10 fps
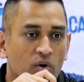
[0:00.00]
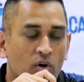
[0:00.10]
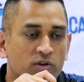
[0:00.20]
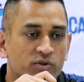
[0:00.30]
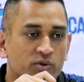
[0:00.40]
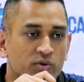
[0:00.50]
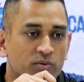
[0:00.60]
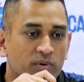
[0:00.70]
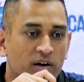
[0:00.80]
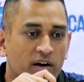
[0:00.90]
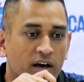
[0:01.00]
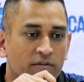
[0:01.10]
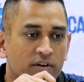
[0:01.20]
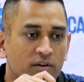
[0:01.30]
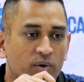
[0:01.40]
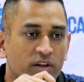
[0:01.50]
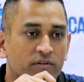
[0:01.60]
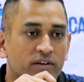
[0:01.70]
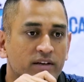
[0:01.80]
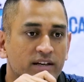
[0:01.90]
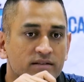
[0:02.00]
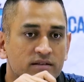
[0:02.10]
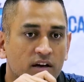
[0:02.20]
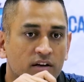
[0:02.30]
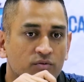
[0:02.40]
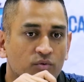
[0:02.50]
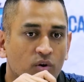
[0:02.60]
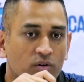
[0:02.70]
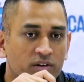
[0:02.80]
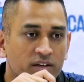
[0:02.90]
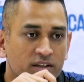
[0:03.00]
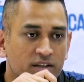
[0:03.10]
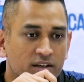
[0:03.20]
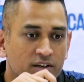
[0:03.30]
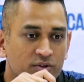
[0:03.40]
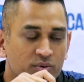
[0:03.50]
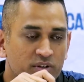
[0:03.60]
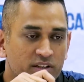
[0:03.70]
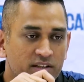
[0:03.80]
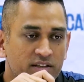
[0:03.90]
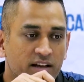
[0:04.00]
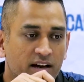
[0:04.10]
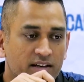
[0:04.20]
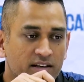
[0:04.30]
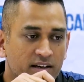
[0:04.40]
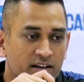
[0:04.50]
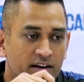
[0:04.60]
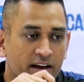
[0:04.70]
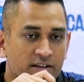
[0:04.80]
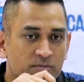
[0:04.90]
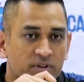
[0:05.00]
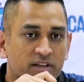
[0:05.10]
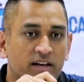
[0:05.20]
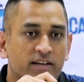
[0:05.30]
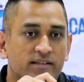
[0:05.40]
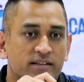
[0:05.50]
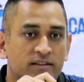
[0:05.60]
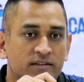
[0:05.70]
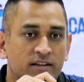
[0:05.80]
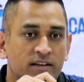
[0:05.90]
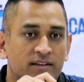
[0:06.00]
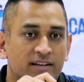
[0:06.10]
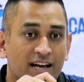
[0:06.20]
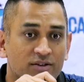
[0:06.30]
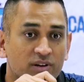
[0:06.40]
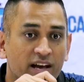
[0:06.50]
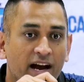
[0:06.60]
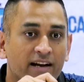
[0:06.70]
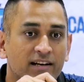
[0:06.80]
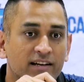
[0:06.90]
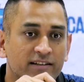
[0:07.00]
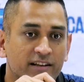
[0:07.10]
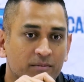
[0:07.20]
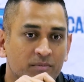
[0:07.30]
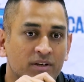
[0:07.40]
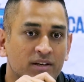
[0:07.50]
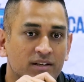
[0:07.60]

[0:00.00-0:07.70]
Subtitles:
also, I feel whenever kids are involved, you need that expertise in actually handling them,